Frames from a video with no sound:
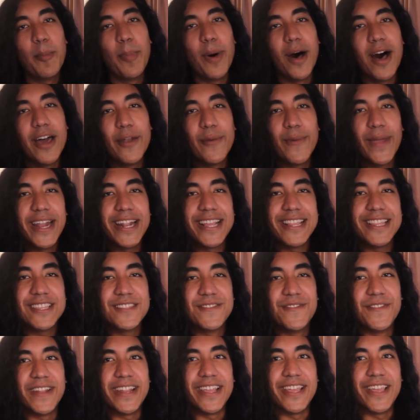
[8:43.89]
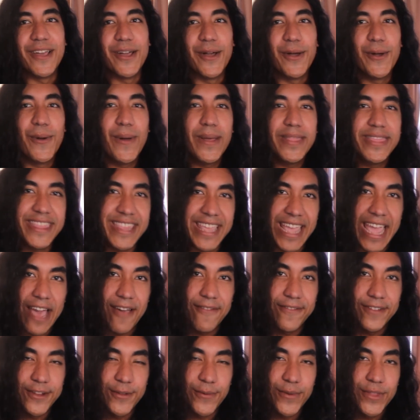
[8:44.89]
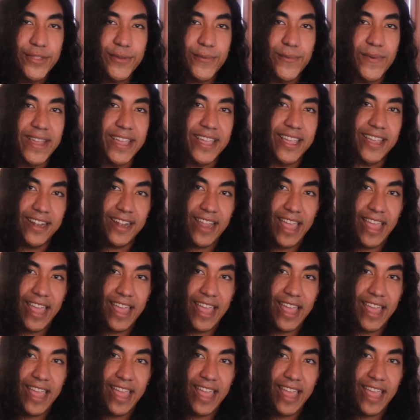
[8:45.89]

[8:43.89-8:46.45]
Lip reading: Upon writing this video, The Avenue in the Rain